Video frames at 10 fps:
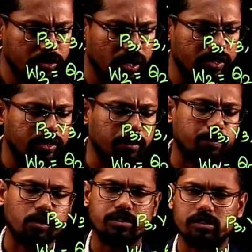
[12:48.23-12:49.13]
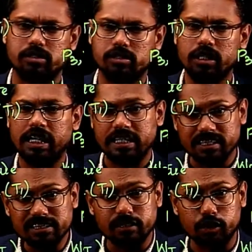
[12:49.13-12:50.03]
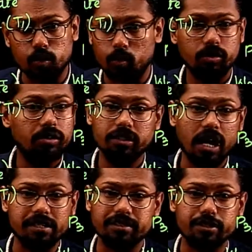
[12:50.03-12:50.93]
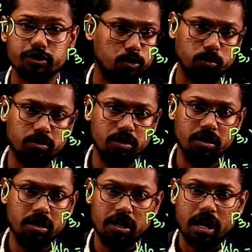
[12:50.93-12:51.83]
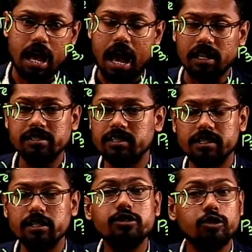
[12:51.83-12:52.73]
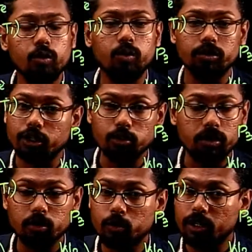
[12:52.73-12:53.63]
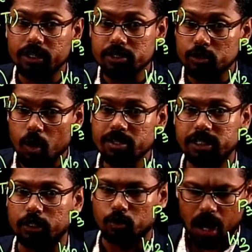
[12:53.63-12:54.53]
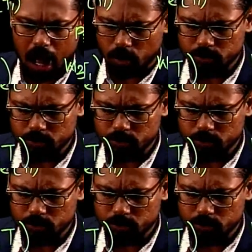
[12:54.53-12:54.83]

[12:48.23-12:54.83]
done in the process? Is it 0? The answer is no. Answer is no. The total work is not 0. How